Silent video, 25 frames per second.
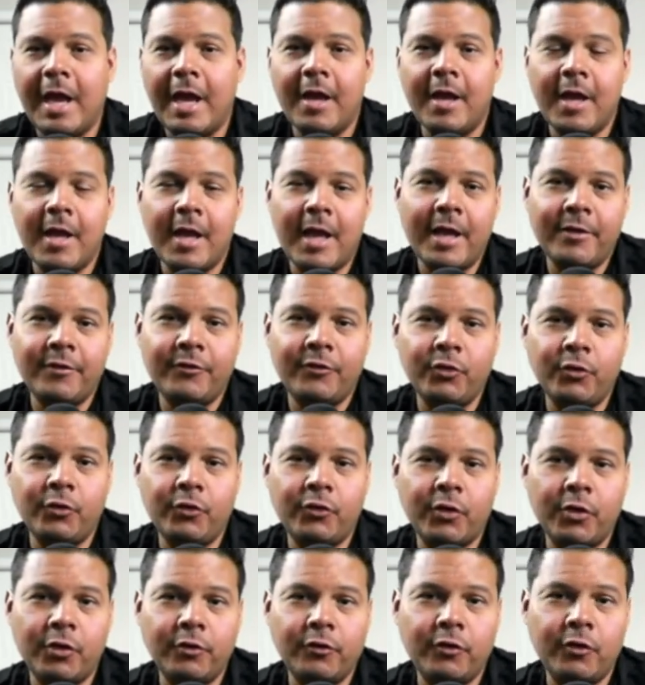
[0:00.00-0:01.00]
eh, as you
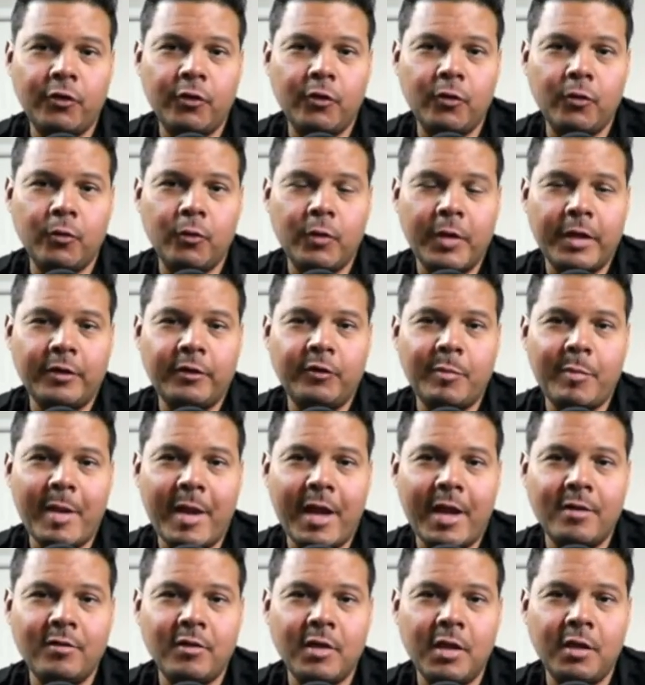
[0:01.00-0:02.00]
start to
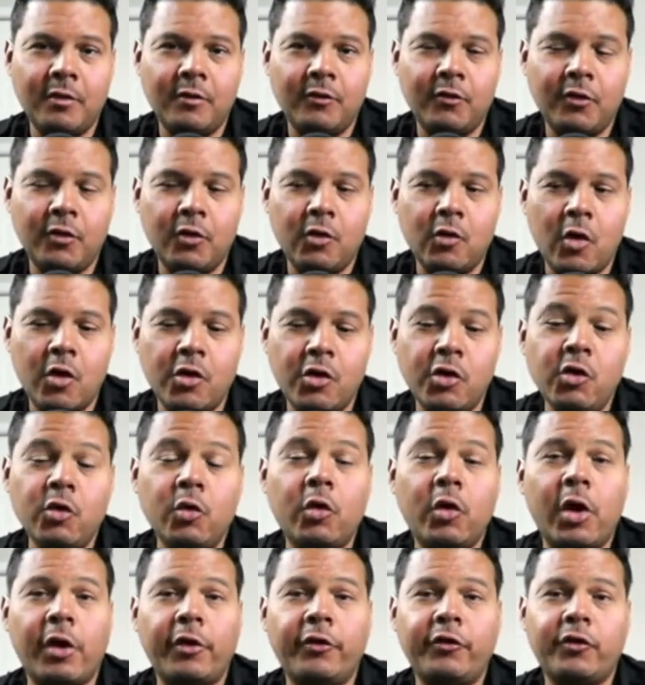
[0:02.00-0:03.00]
expand into a
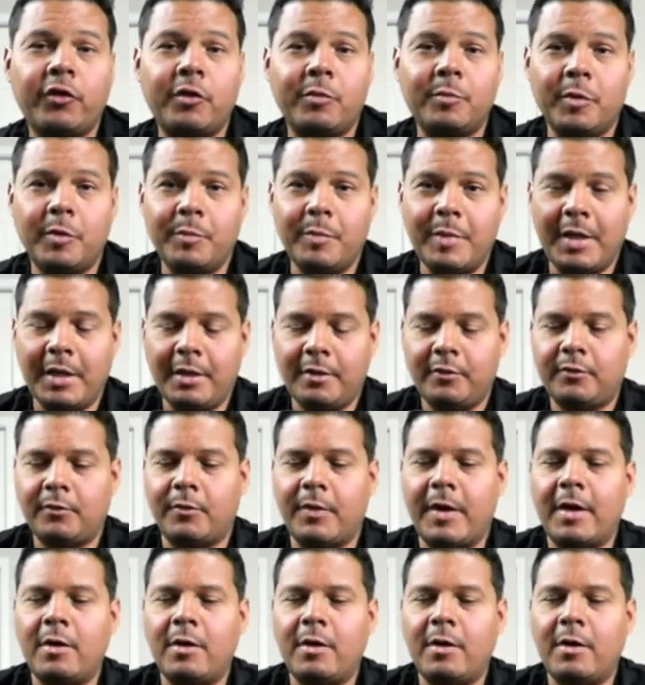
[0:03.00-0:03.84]
new customer base,